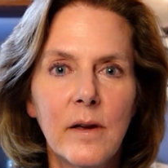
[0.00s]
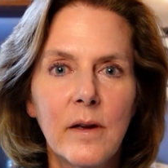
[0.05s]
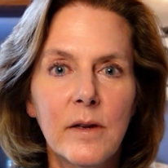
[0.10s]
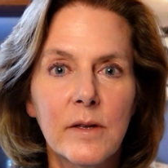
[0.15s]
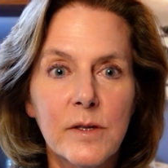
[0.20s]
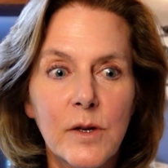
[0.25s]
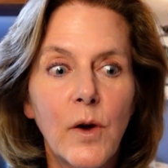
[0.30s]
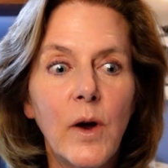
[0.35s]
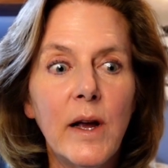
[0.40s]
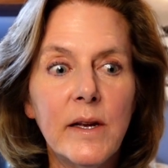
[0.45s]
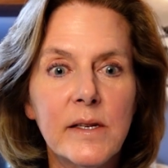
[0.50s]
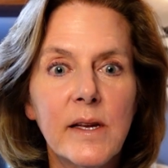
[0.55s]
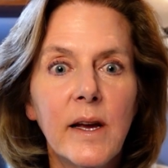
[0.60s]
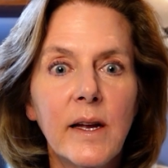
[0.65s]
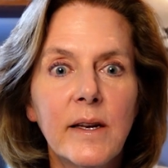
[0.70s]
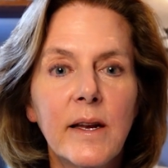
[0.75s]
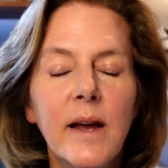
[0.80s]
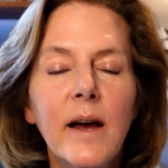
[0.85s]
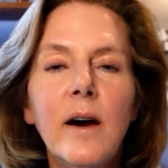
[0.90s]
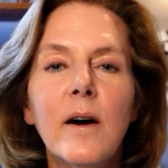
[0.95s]
So I
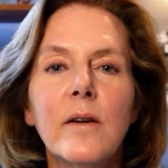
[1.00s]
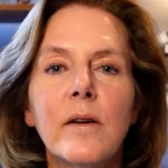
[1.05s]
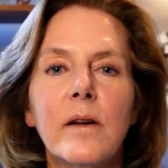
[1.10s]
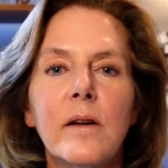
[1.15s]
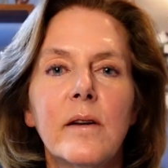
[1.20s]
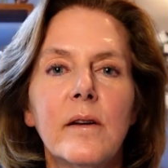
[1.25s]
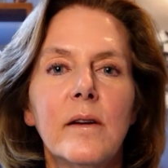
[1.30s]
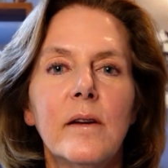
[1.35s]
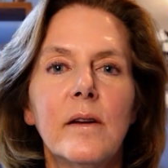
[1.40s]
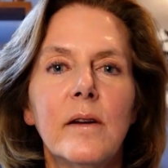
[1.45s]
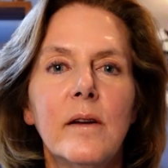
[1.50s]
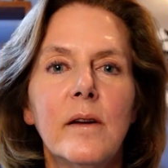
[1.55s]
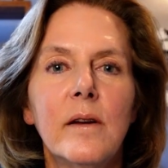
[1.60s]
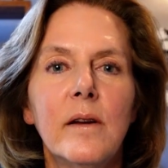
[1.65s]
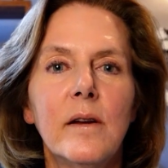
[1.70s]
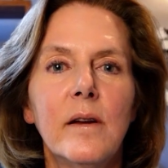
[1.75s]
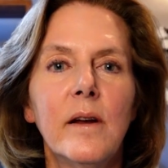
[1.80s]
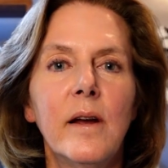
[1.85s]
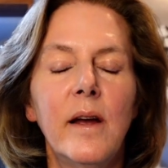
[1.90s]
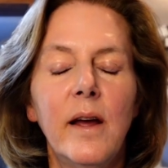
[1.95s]
sat down
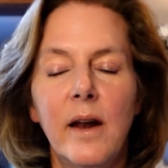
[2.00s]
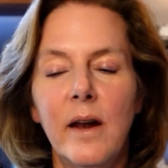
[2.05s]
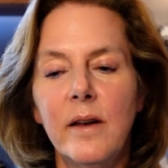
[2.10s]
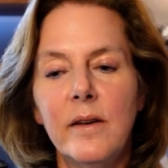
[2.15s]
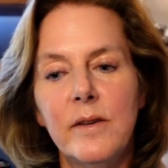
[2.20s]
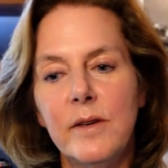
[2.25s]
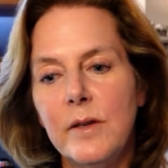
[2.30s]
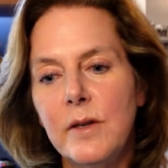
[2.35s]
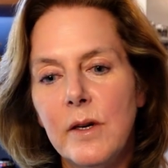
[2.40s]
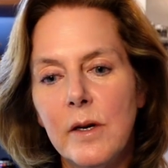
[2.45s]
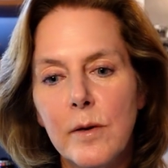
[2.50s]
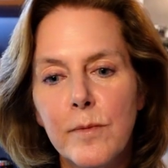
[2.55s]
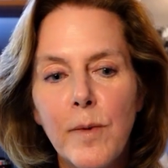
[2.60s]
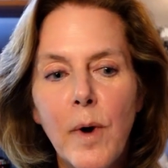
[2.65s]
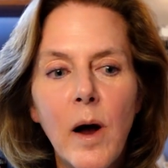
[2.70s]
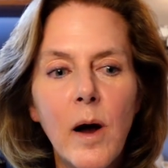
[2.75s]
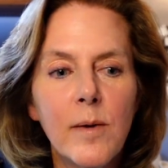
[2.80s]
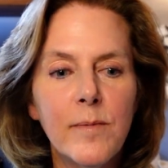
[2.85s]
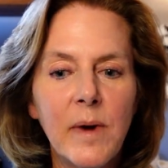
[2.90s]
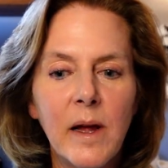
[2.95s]
and, Dear
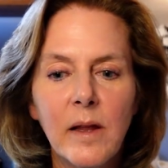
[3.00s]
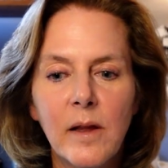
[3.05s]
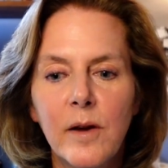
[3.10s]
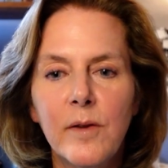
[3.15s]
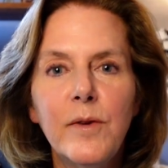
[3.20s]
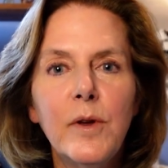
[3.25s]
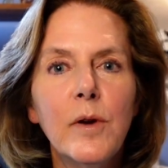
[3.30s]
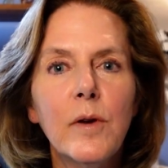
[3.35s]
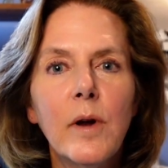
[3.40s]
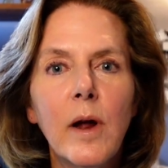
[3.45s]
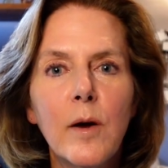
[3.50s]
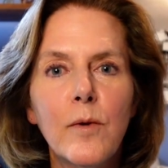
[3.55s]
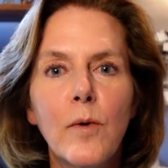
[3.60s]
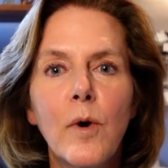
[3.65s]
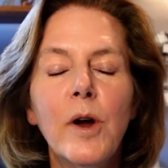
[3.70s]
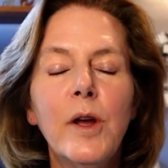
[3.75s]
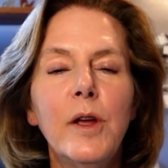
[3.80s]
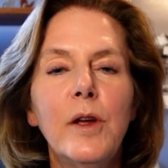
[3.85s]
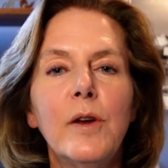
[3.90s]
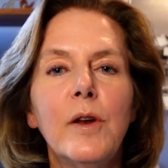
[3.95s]
Mom, I love you and I
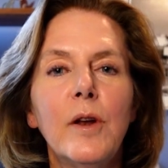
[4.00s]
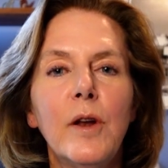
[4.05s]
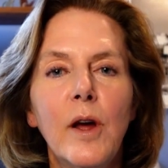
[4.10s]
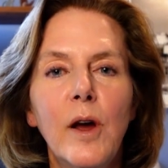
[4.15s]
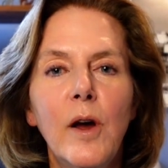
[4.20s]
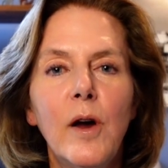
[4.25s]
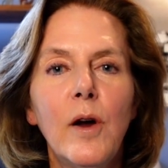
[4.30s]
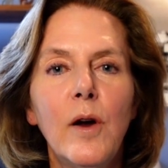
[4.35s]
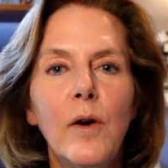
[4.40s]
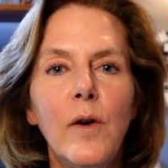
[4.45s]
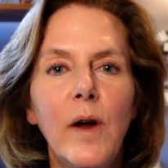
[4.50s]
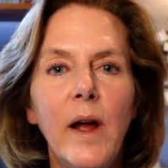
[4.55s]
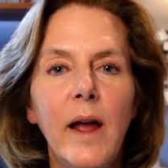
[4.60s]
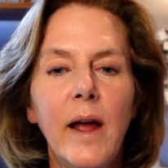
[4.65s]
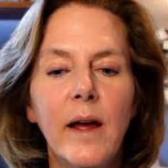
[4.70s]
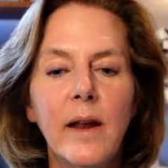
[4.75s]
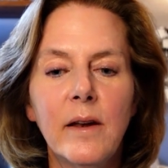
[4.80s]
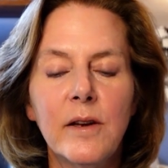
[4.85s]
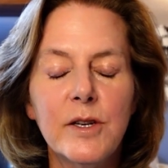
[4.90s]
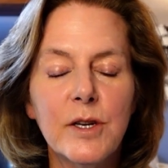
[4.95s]
want you to know,
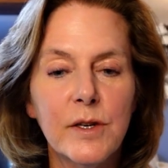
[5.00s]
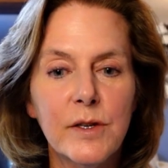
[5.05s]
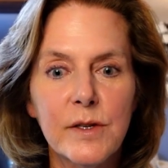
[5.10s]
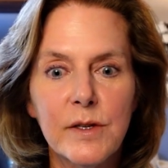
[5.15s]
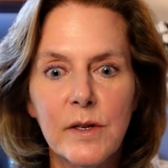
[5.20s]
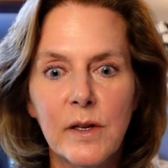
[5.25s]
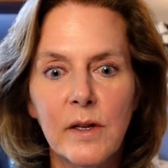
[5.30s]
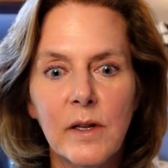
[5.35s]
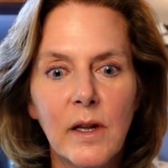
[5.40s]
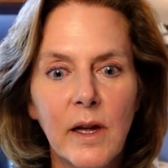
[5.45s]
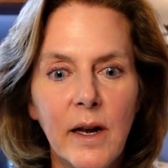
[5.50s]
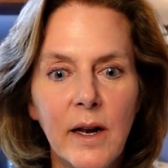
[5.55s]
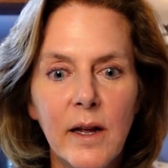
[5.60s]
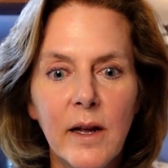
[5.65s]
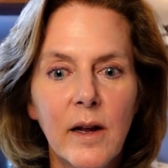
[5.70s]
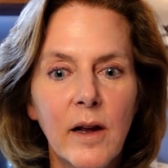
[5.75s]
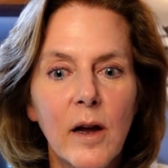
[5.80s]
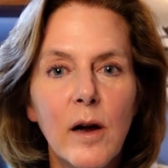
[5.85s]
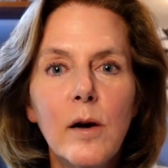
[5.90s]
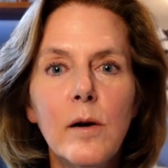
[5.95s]
and just let
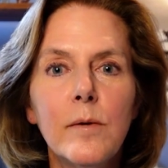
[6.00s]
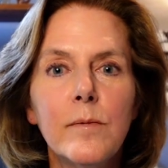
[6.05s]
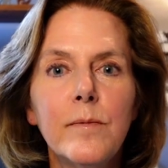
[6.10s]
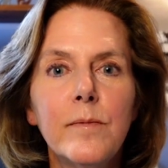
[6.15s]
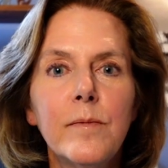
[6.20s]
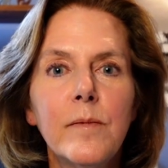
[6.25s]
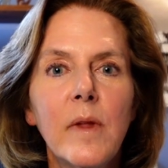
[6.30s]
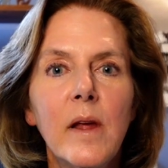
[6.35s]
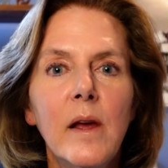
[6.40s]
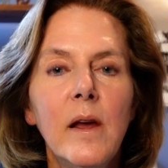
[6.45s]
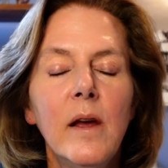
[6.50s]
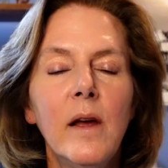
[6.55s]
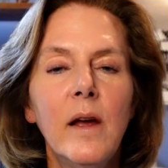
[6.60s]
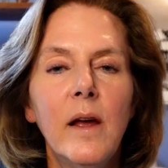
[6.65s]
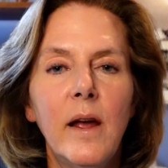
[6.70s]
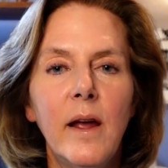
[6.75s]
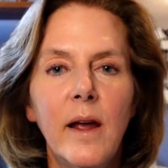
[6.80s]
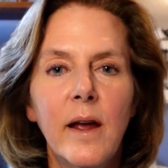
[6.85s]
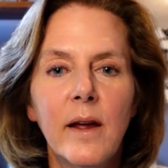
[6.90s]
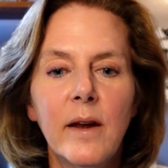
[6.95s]
it come.
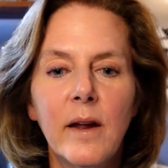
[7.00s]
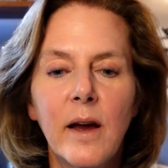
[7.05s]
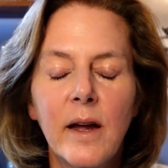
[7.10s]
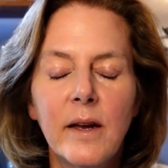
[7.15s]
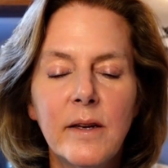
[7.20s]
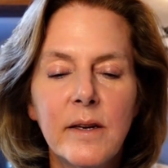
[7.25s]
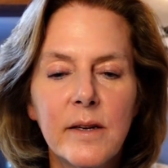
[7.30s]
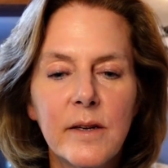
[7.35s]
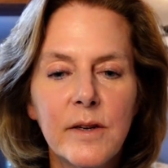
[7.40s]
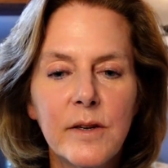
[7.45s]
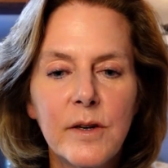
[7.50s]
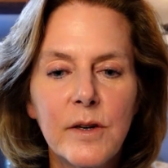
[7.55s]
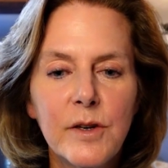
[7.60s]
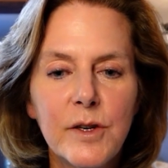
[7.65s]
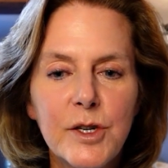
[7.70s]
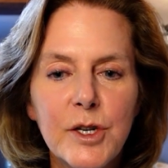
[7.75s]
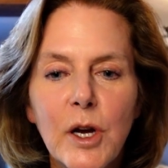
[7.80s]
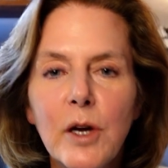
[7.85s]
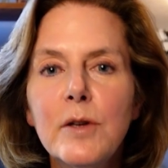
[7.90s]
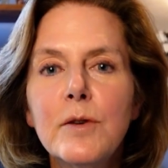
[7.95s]
And I didn't
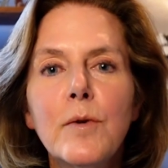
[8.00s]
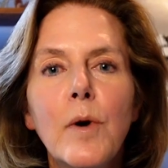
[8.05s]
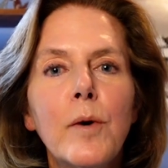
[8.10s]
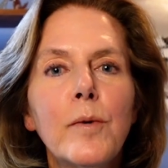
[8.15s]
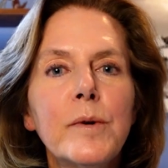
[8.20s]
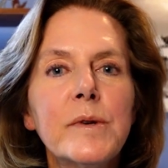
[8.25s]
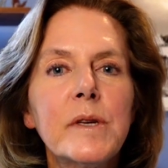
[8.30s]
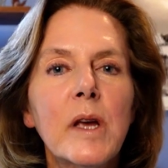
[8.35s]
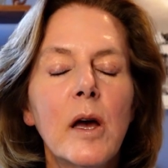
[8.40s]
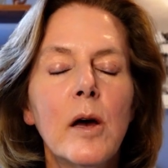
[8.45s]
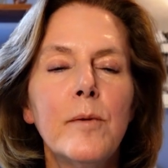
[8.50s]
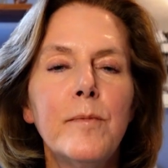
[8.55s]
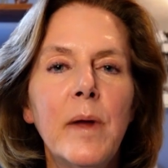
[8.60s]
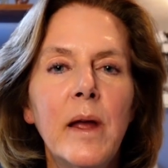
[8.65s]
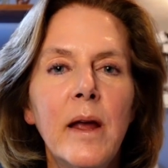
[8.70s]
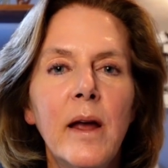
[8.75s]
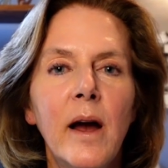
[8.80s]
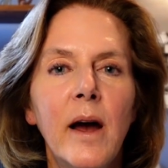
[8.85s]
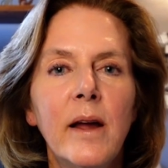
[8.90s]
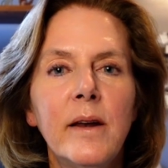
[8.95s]
judge what was
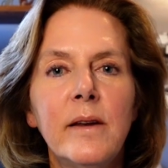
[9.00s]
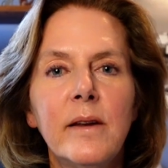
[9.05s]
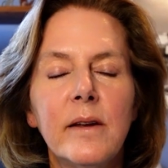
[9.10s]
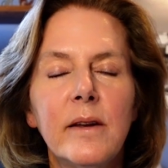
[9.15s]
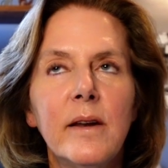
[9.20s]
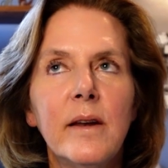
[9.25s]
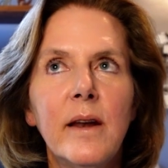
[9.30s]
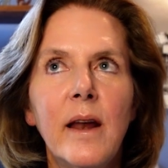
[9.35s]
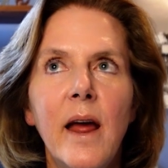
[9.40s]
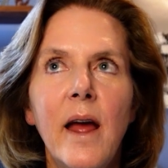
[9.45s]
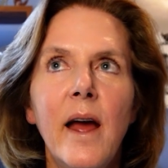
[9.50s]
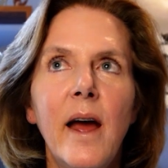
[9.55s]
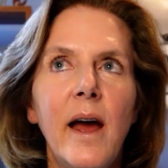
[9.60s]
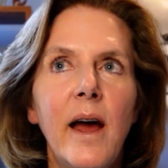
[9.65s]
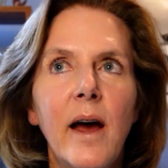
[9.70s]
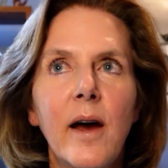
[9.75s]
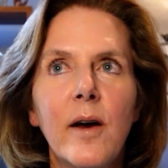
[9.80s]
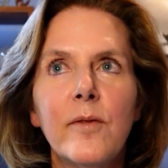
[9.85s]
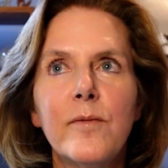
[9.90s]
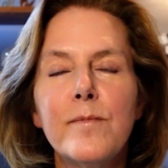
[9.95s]
coming. I didn't
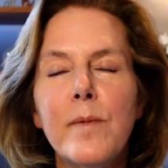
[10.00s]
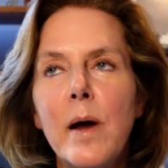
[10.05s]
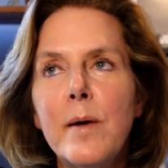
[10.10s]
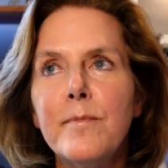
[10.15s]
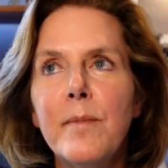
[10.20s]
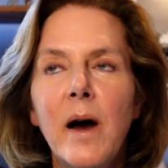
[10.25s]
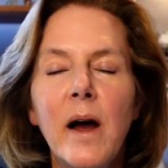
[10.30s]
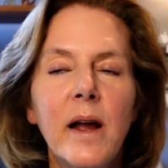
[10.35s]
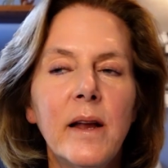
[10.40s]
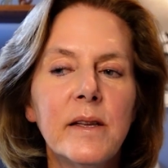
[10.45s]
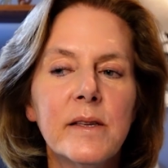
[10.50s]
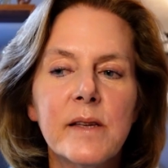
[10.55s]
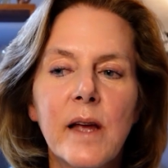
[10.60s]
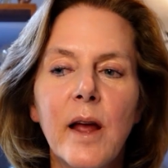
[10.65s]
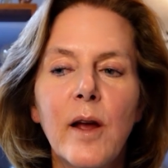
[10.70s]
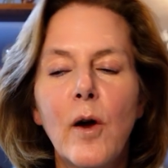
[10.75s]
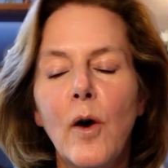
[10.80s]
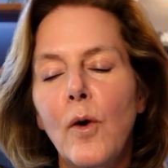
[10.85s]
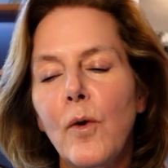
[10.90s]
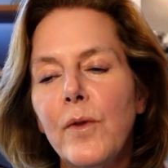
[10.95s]
have my mind
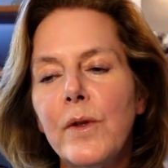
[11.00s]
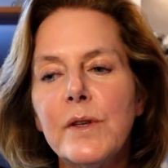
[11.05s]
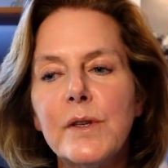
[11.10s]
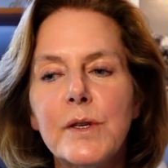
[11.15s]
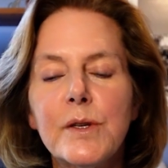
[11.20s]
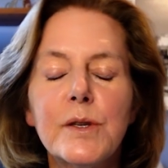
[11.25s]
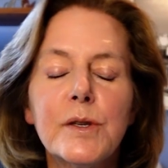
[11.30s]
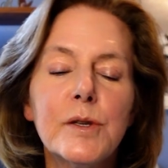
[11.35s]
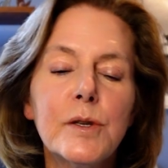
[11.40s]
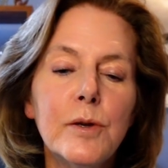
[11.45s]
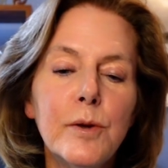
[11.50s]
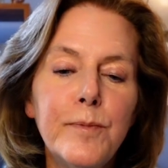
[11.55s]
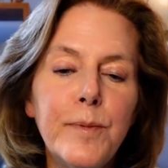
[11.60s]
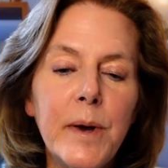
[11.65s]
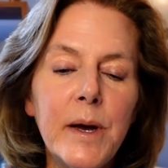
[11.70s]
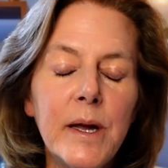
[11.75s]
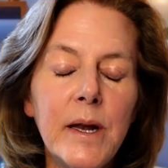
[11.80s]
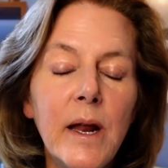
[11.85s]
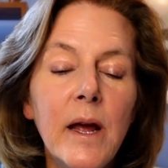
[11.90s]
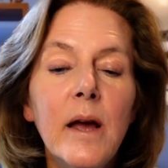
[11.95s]
saying, oh, this is
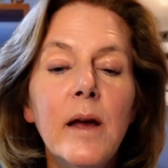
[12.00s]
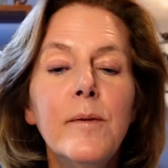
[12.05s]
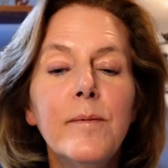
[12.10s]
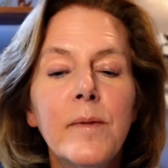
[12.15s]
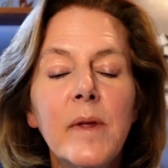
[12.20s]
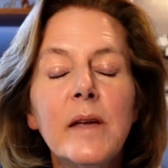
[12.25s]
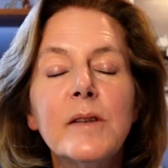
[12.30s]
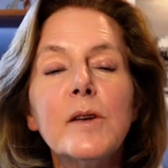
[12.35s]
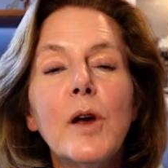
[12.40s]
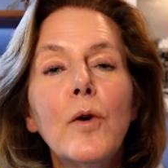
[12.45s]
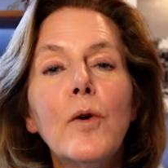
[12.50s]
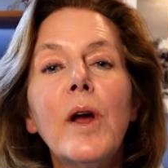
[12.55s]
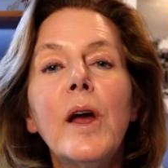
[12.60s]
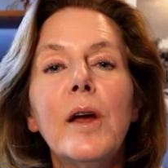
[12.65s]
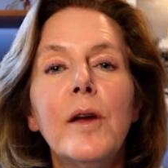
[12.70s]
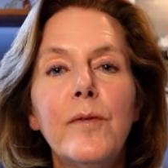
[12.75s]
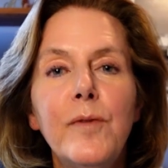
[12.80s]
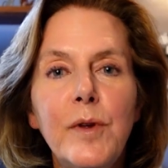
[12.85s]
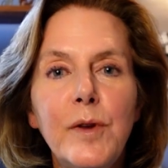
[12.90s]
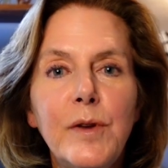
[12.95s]
stupid. It's
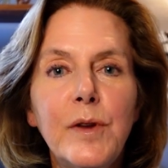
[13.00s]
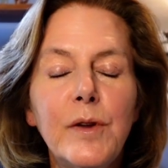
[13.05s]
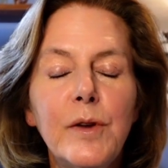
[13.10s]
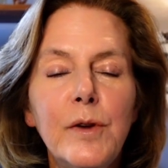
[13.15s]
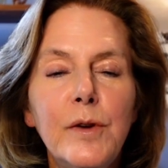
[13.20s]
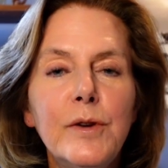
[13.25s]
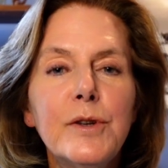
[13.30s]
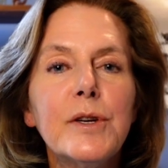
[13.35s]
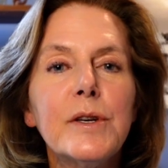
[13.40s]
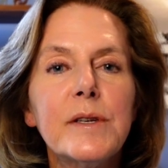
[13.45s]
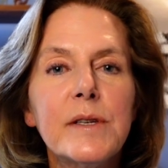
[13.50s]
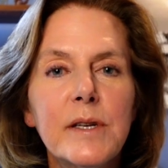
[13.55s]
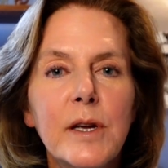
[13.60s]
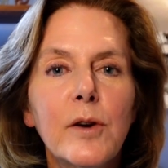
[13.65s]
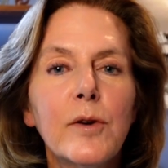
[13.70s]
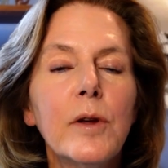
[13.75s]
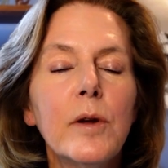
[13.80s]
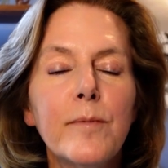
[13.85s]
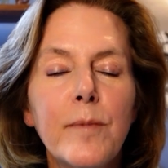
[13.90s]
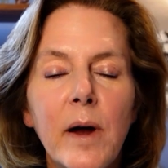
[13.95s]
okay if you do. Just
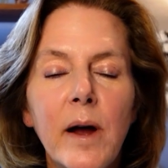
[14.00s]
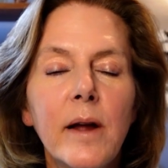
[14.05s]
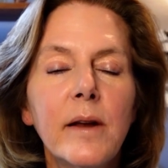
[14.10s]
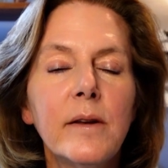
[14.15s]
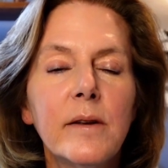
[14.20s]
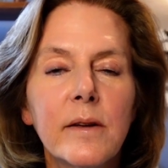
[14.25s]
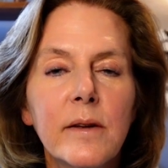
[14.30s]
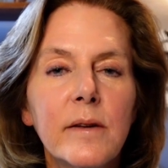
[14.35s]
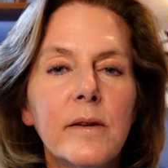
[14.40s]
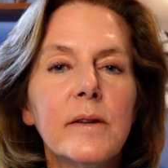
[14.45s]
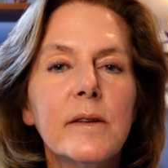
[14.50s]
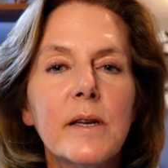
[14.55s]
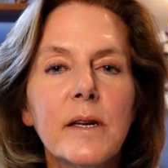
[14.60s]
tell your mind to